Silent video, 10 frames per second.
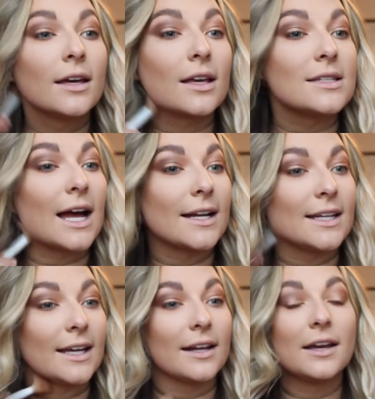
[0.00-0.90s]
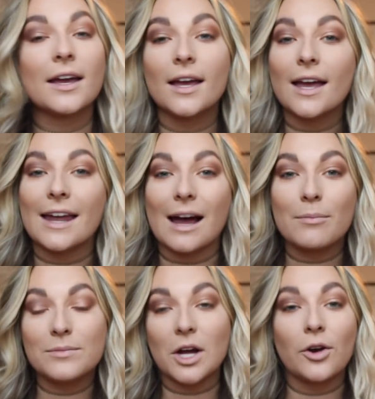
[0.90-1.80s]
Because I did. And
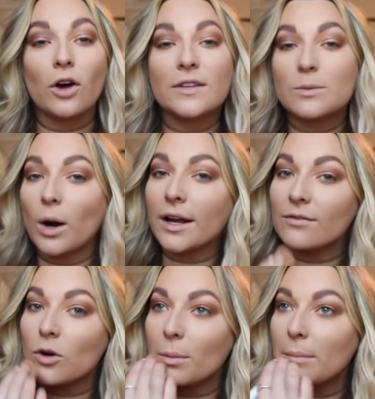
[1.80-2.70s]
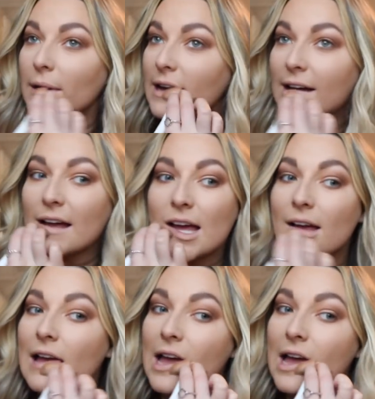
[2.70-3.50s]
I don't know if it's working for me, but